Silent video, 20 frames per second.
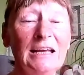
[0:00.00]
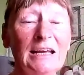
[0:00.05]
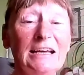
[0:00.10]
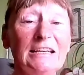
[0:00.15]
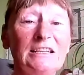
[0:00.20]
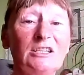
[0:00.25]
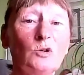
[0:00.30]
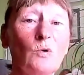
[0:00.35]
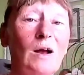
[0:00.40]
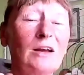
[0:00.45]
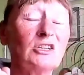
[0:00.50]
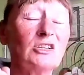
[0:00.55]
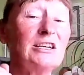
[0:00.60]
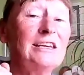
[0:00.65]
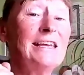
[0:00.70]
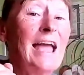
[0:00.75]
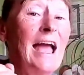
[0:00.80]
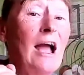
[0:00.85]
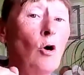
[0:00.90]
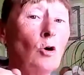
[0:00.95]
And to actually
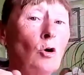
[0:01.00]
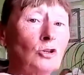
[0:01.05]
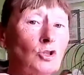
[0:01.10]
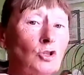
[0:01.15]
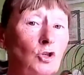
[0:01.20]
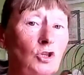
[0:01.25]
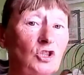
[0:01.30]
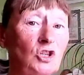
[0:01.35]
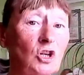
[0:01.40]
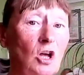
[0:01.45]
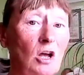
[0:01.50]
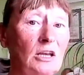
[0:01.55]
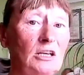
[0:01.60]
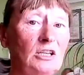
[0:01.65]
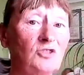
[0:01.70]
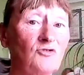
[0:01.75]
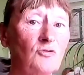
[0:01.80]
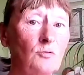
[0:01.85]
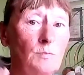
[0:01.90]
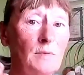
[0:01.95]
get
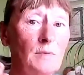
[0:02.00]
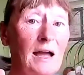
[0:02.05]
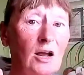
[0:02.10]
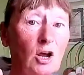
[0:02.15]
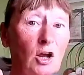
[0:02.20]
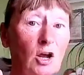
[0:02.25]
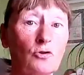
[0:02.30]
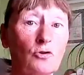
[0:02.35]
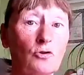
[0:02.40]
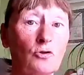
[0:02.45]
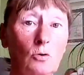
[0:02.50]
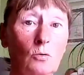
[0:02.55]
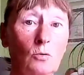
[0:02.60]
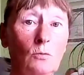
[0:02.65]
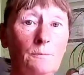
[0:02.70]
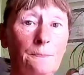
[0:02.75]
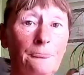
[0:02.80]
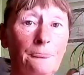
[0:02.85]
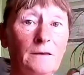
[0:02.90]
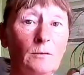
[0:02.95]
ostracized from that crew